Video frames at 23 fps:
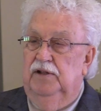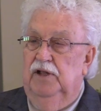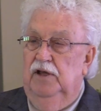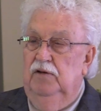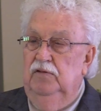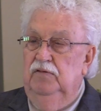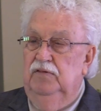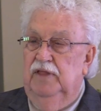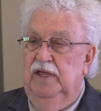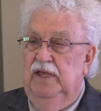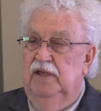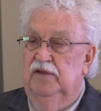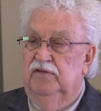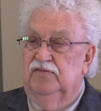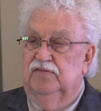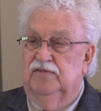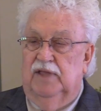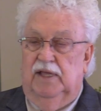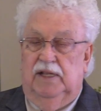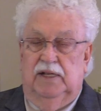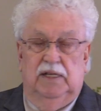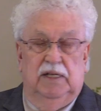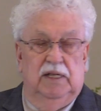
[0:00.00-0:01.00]
do this,
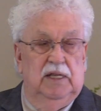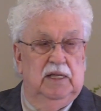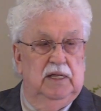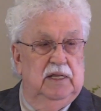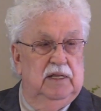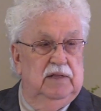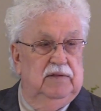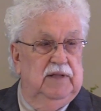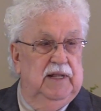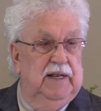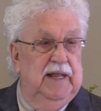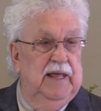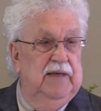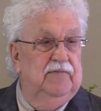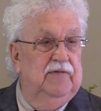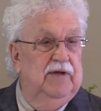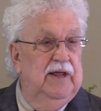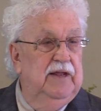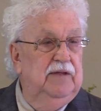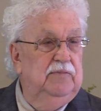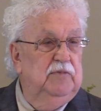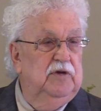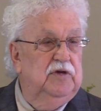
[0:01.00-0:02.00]
then then
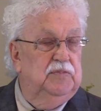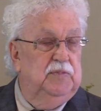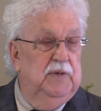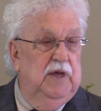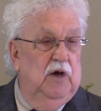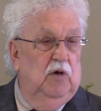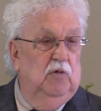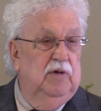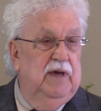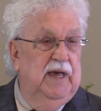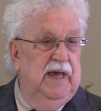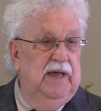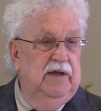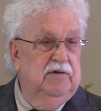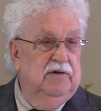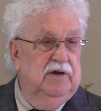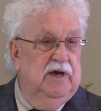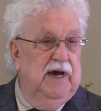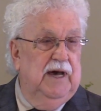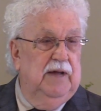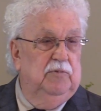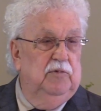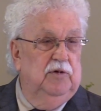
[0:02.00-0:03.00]
evidently it must be okay, or
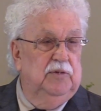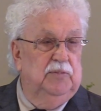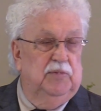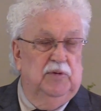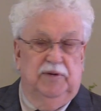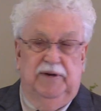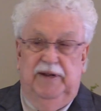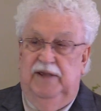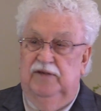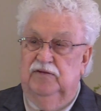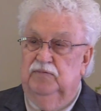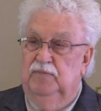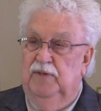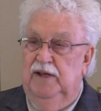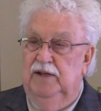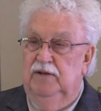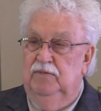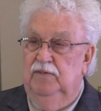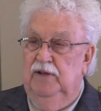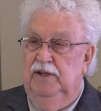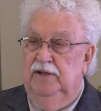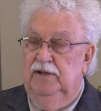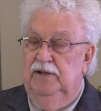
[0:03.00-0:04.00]
God wouldn't predestinate
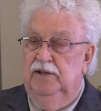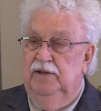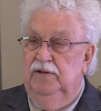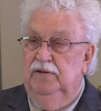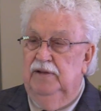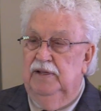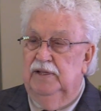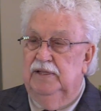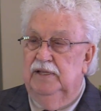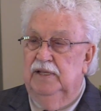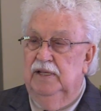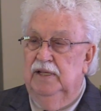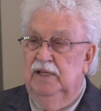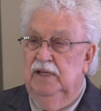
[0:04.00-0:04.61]
me to do it.